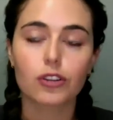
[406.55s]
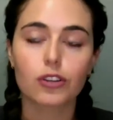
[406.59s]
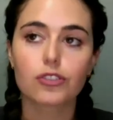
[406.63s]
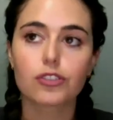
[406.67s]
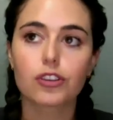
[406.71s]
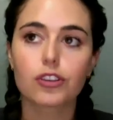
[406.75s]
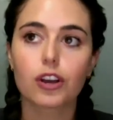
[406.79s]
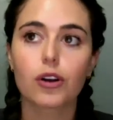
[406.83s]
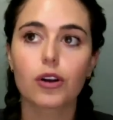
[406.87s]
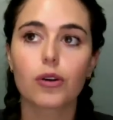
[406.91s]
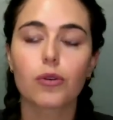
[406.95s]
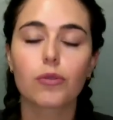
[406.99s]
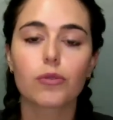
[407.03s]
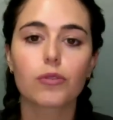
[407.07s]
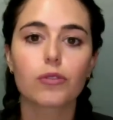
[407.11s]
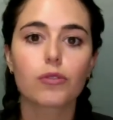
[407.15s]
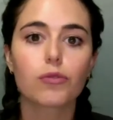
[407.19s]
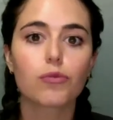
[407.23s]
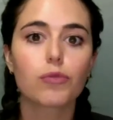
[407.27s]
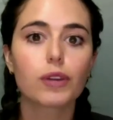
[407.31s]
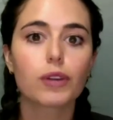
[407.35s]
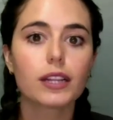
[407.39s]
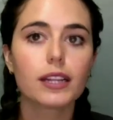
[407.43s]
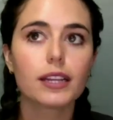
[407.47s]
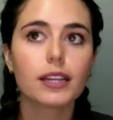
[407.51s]
So
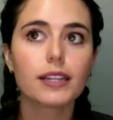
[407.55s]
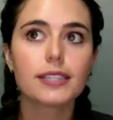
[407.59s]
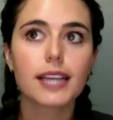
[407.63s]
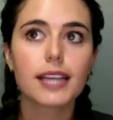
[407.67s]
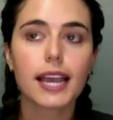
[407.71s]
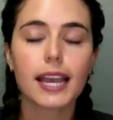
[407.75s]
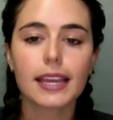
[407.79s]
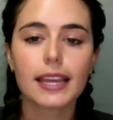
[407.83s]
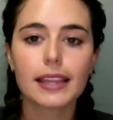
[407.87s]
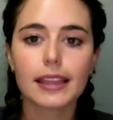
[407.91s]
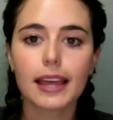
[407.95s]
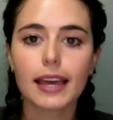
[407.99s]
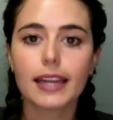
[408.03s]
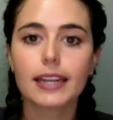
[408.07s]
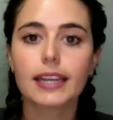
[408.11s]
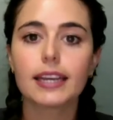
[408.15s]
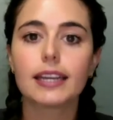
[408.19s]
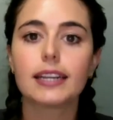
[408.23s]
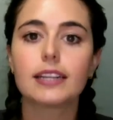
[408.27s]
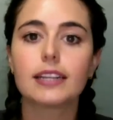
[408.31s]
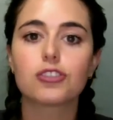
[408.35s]
really take that in